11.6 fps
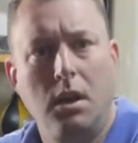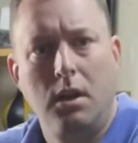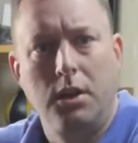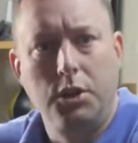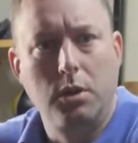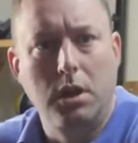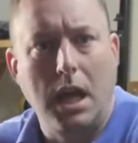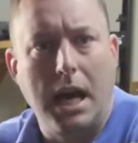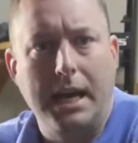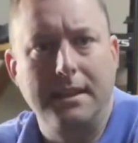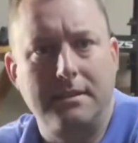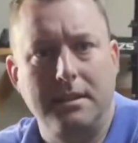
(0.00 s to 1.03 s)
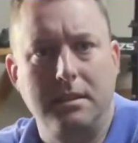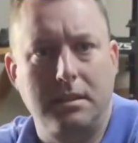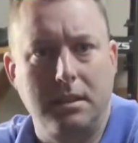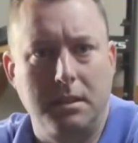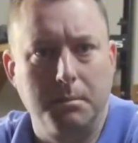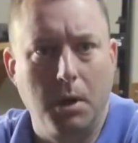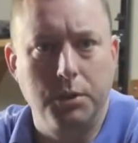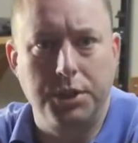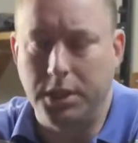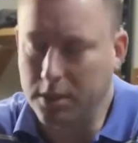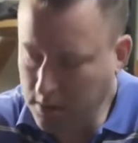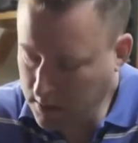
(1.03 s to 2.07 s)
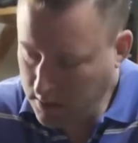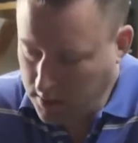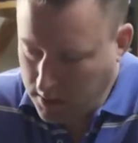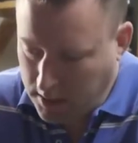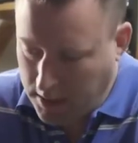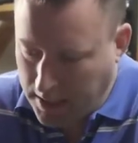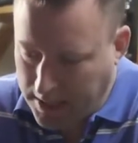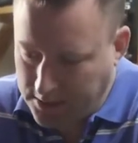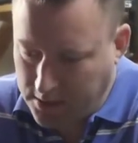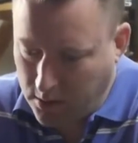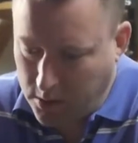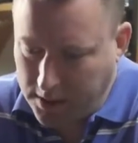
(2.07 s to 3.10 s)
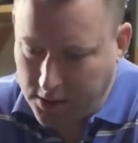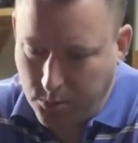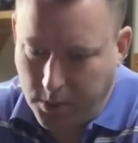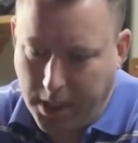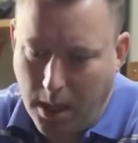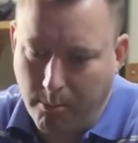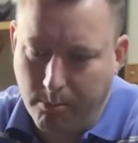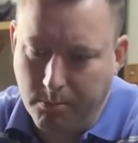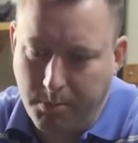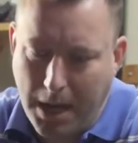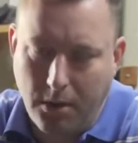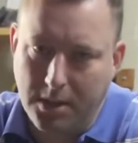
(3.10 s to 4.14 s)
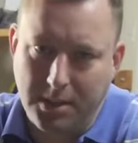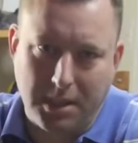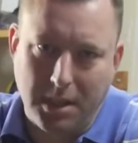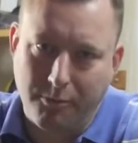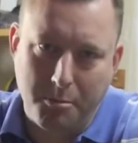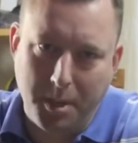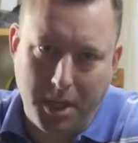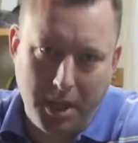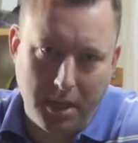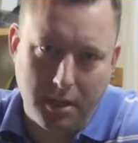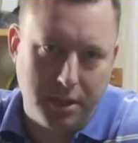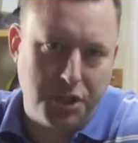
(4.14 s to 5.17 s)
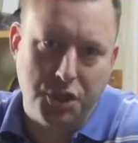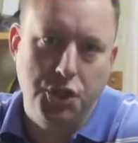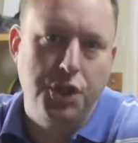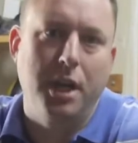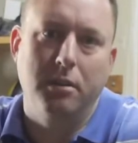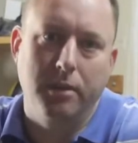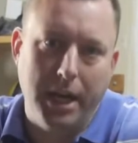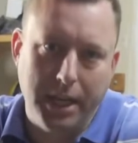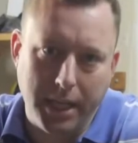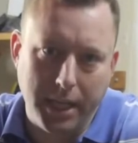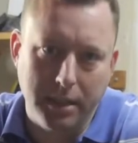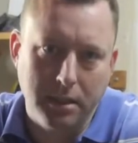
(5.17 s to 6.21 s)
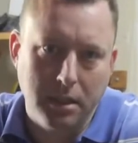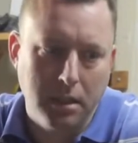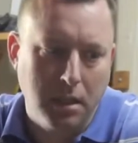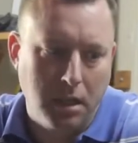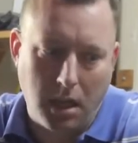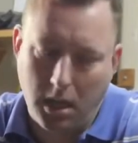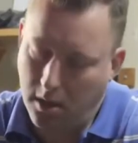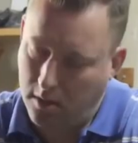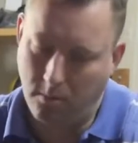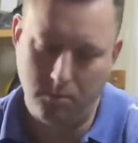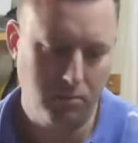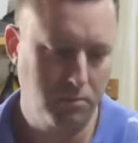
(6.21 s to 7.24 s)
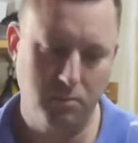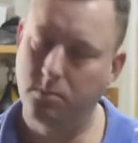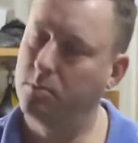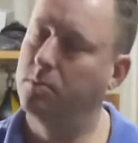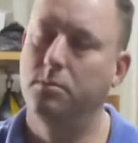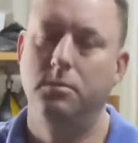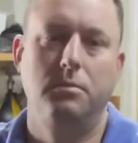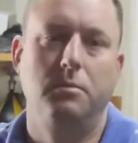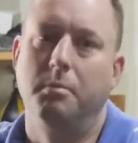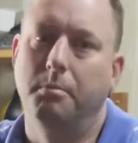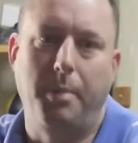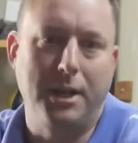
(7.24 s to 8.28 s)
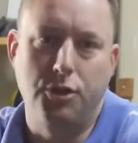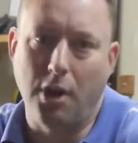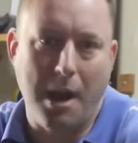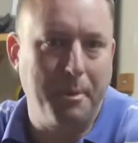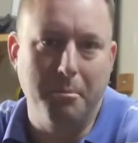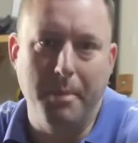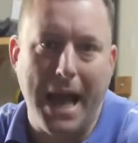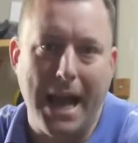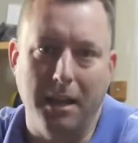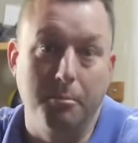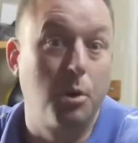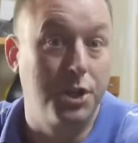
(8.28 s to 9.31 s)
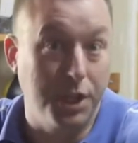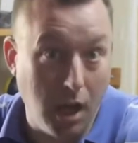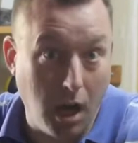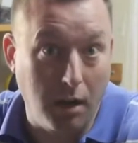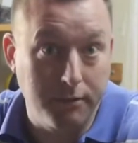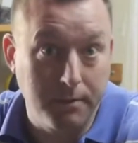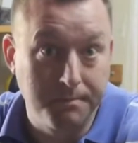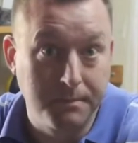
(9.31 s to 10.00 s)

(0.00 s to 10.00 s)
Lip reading: utilized into the motion. And so it doesn't really power doesn't come from the heel, they're just generating it by dropping back and pushing off.